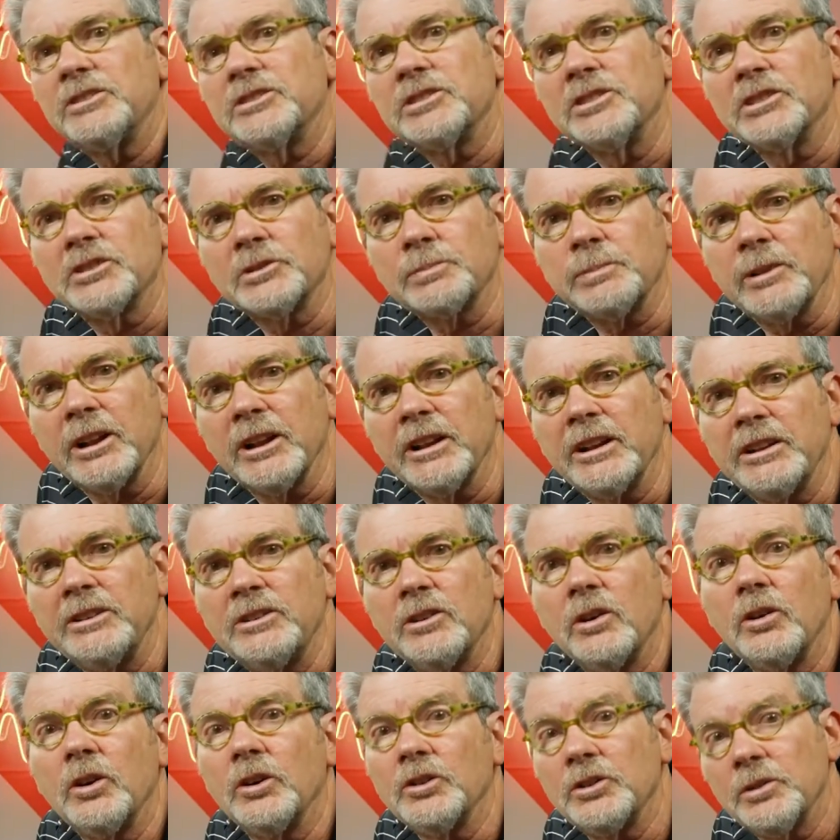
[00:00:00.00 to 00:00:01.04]
is
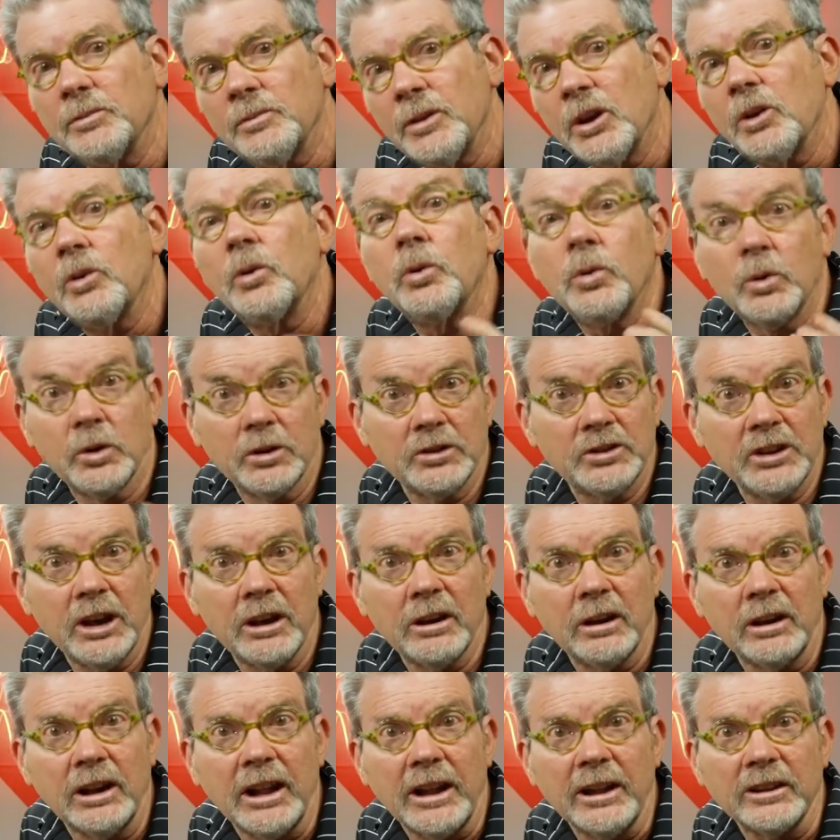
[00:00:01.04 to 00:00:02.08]
displayed on the
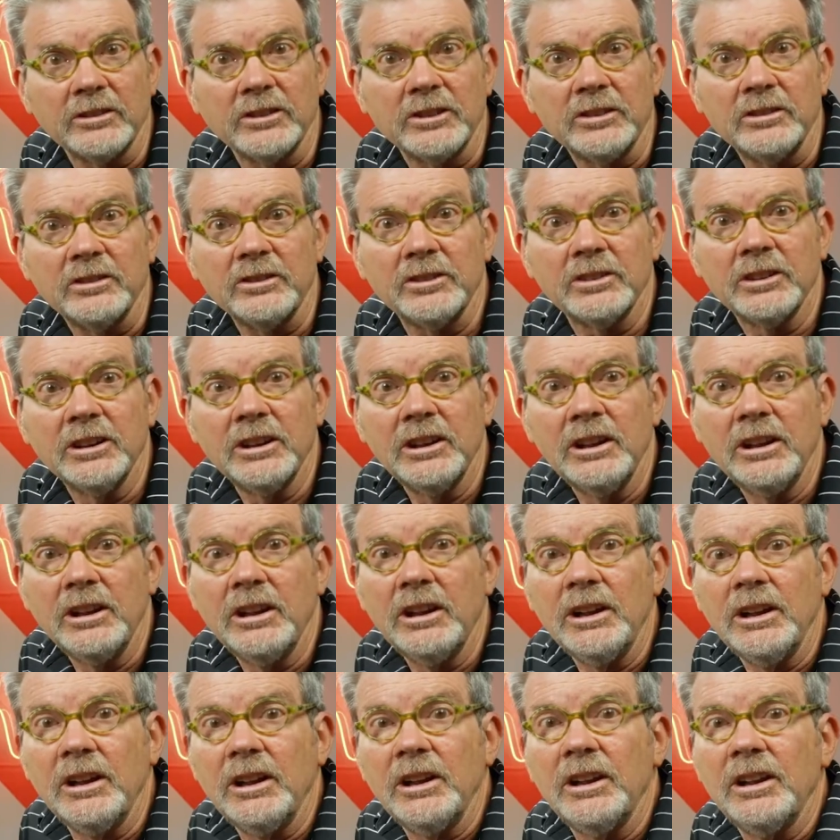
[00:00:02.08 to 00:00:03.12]
horizontal axis.
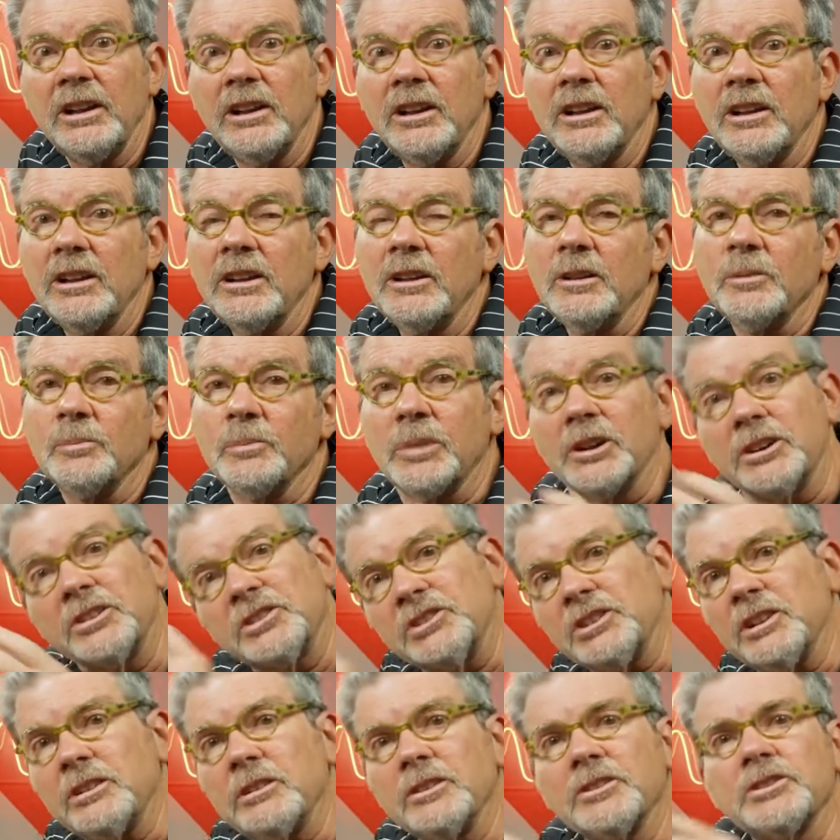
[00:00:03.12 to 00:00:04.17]
But
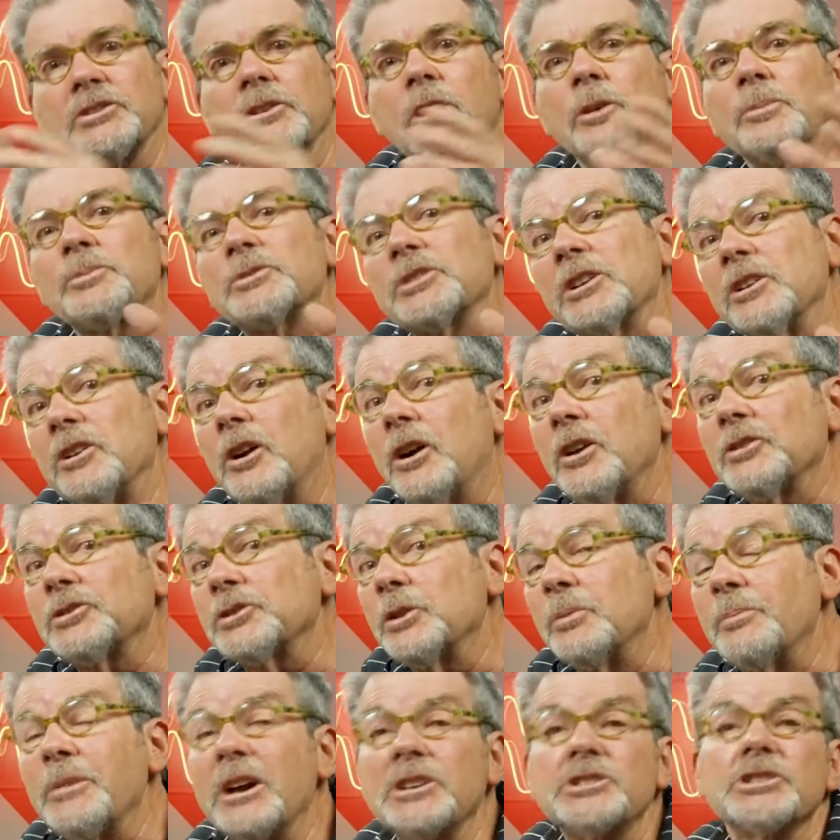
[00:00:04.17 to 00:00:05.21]
oscilloscopes can
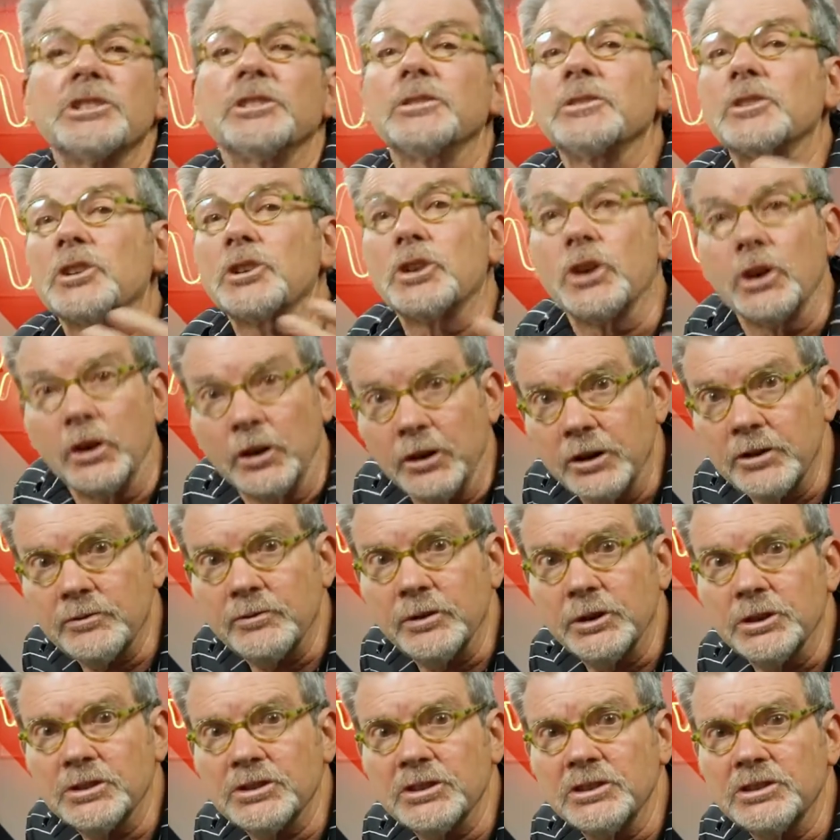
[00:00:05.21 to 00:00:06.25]
also measure
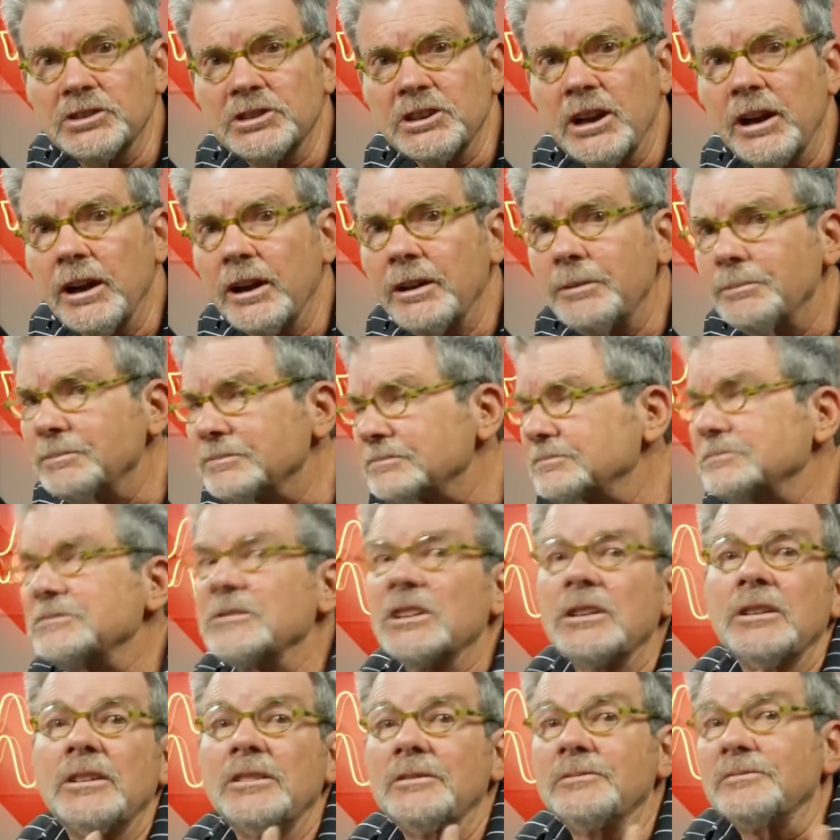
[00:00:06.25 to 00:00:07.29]
current versus time,
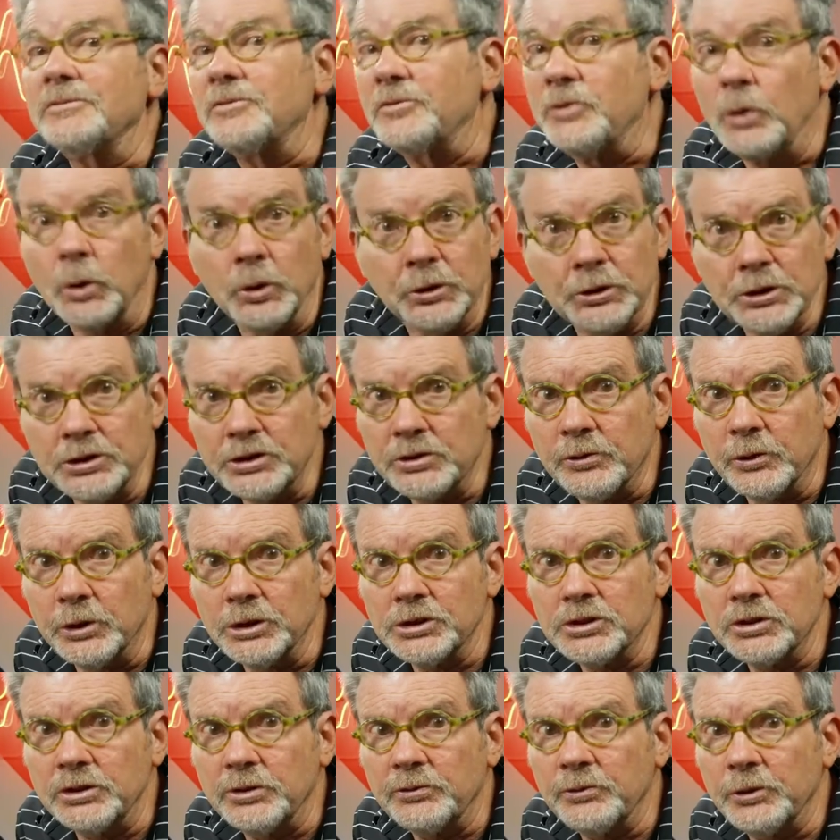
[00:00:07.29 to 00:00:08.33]
voltage
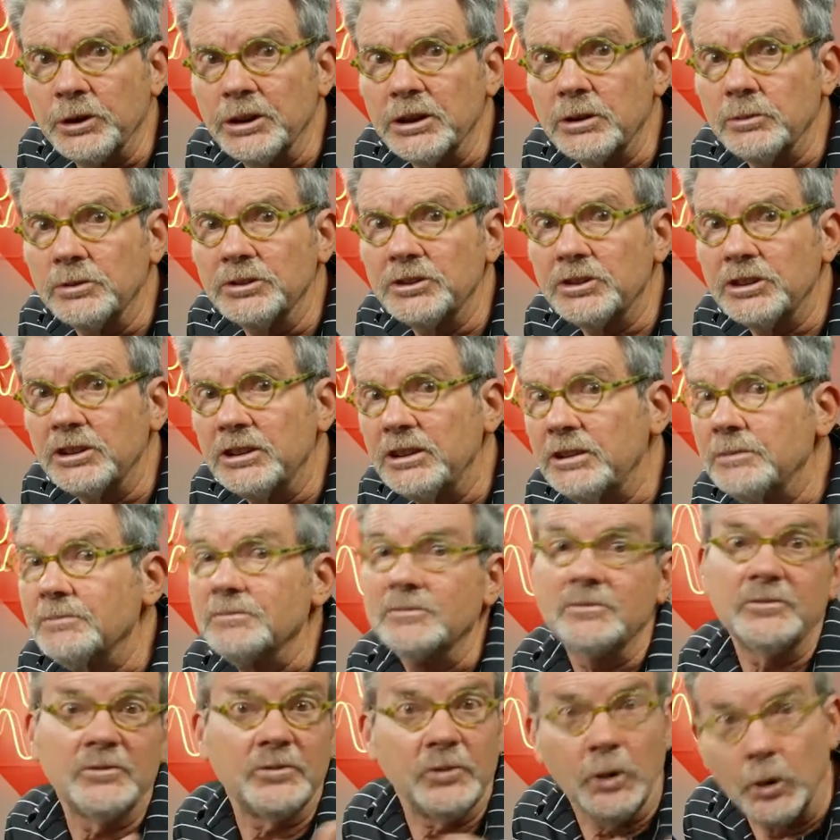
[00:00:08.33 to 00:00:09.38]
versus frequency,
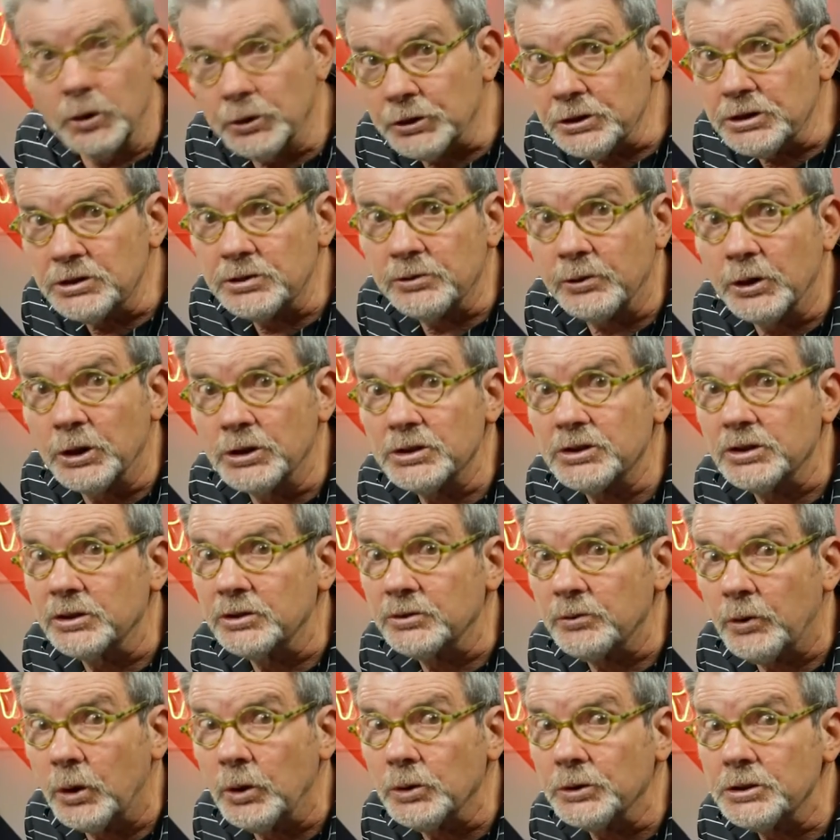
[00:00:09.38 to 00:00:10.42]
voltage
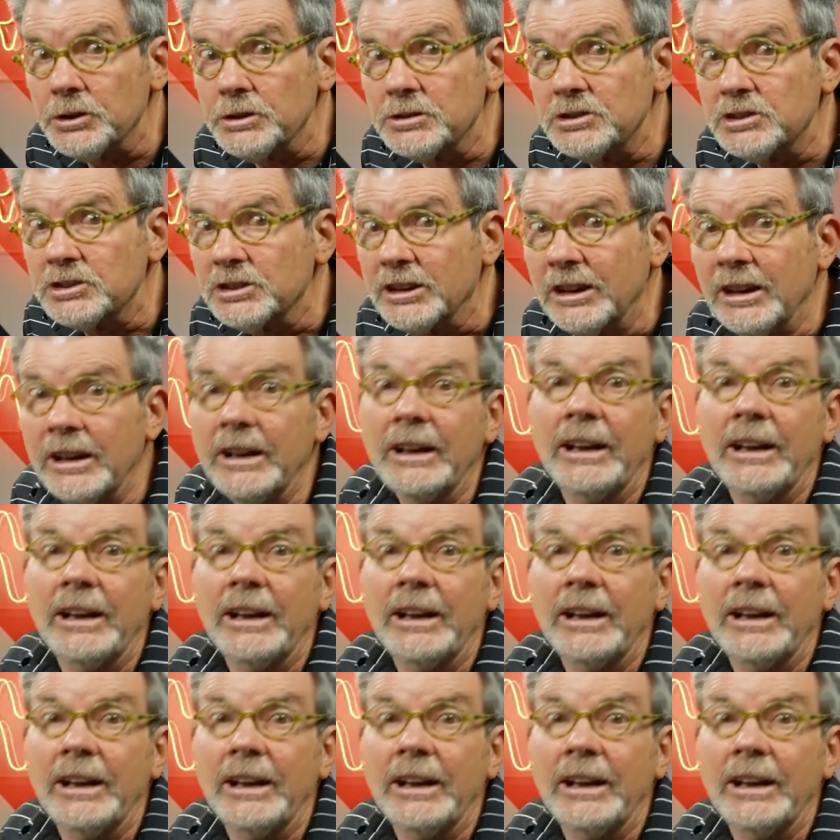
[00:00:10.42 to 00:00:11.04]
versus voltage,